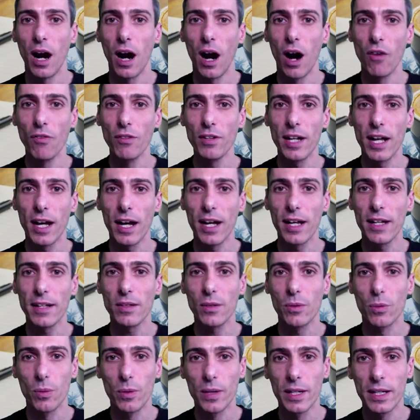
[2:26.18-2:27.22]

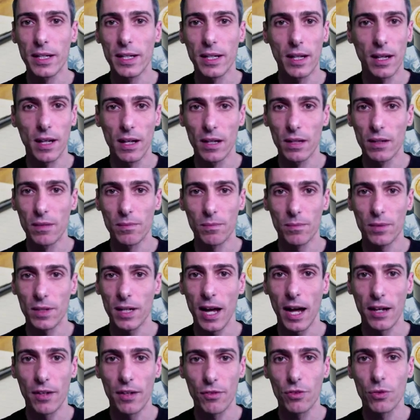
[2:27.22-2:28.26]
Overnight, we
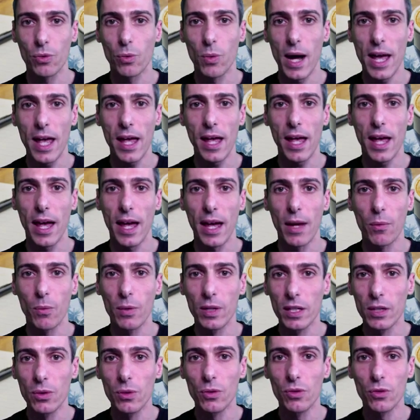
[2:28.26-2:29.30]
kind of sweat and
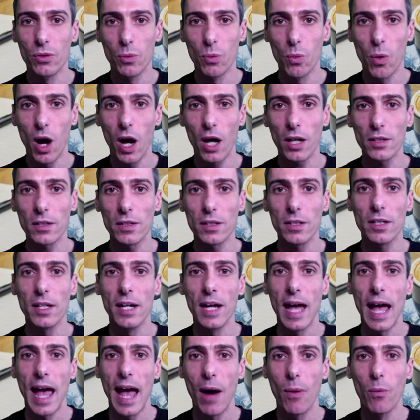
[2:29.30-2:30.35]
we lose water,
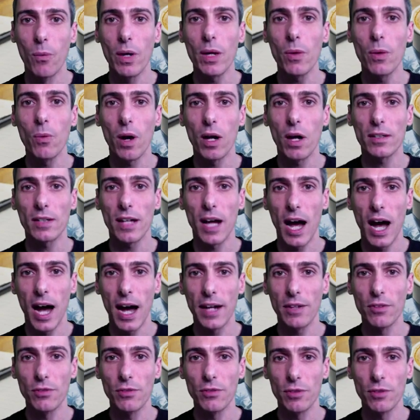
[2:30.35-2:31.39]
and we want to
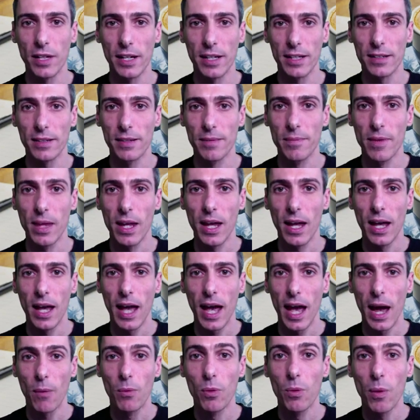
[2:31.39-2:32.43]
hydrate.
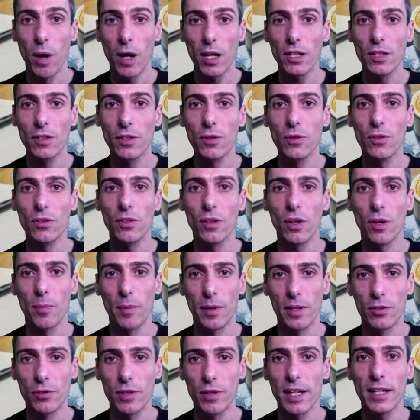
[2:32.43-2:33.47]
And we want to do so by
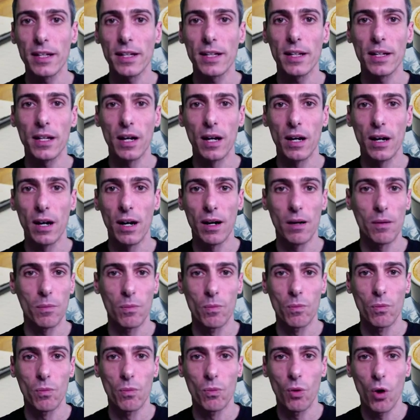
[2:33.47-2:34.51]
drinking a
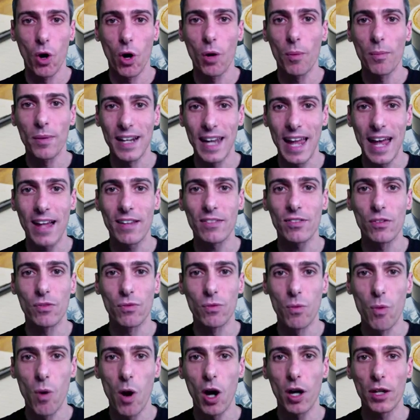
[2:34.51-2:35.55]
warm glass of
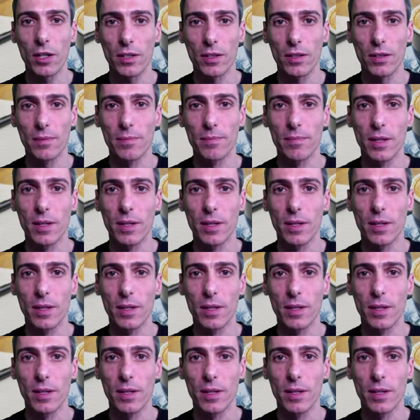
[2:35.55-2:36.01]
water.